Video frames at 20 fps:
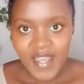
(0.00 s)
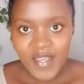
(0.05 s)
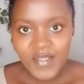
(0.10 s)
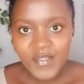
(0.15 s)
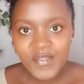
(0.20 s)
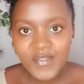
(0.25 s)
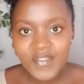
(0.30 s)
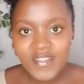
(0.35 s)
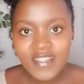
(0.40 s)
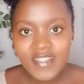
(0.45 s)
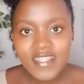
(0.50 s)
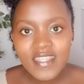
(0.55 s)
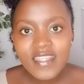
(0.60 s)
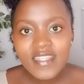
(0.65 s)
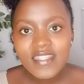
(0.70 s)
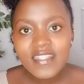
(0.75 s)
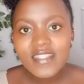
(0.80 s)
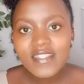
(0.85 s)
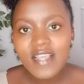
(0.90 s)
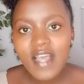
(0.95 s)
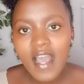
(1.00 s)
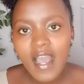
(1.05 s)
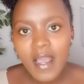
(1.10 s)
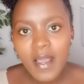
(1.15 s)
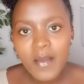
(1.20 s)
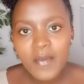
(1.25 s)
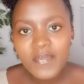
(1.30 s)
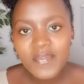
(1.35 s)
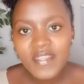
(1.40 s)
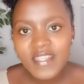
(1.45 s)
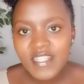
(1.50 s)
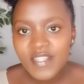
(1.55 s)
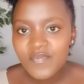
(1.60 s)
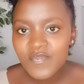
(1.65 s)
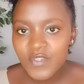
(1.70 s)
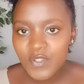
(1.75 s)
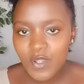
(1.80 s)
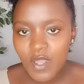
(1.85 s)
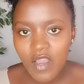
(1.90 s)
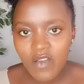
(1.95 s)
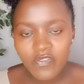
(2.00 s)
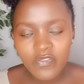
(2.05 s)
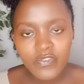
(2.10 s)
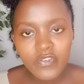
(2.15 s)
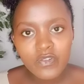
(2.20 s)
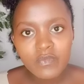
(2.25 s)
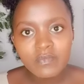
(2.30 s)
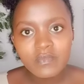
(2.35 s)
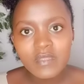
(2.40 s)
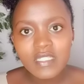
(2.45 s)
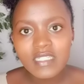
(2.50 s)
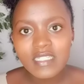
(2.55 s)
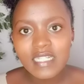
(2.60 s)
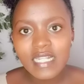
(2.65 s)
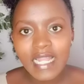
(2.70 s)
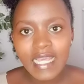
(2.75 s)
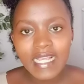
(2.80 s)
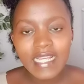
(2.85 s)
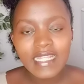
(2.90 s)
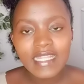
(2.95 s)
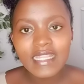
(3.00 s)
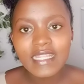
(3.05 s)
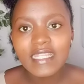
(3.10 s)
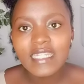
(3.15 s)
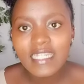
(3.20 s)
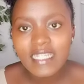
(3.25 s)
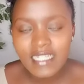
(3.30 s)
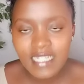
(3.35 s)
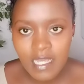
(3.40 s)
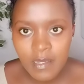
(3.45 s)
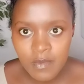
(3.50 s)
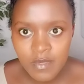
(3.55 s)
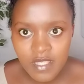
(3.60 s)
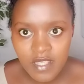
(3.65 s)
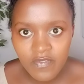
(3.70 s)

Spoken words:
So this video, I filmed it like three times.